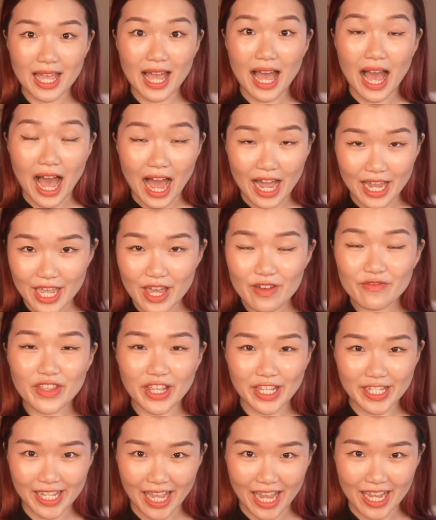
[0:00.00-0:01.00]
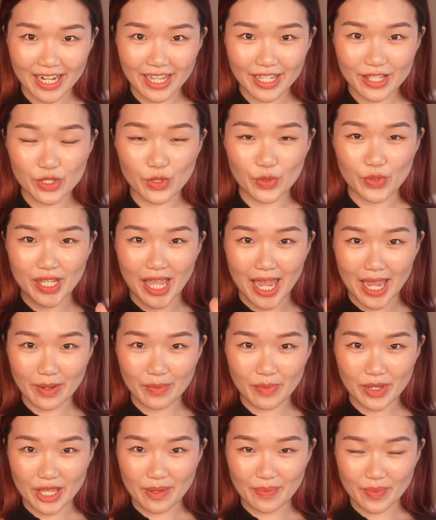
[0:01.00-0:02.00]
I have decided to take
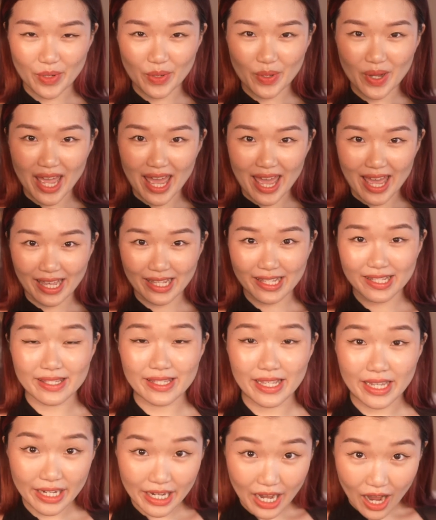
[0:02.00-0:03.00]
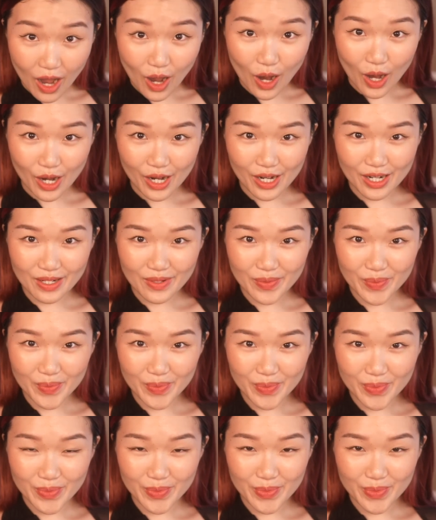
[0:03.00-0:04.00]
people as they are.
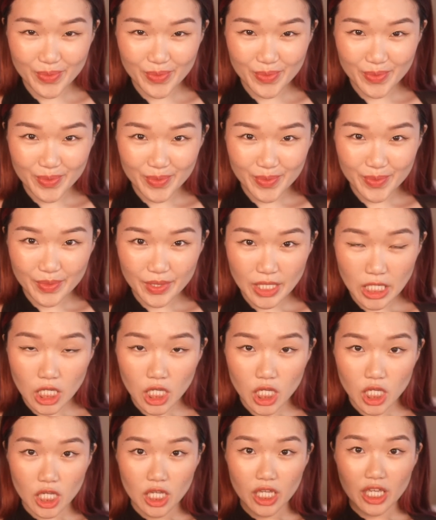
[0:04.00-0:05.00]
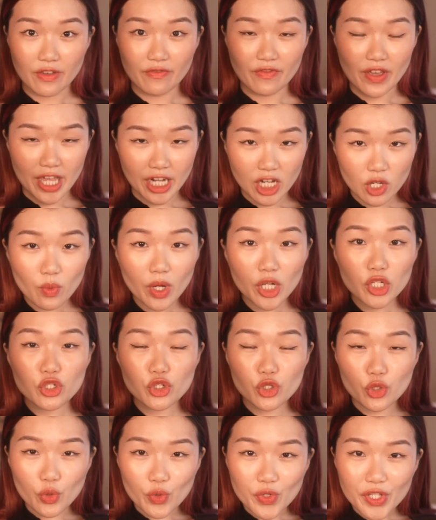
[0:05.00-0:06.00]
If anyone
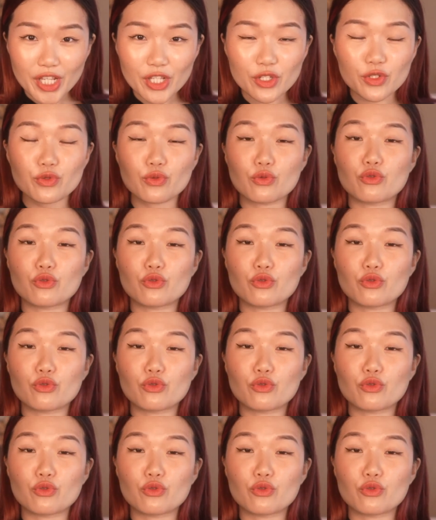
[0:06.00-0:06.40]
chooses to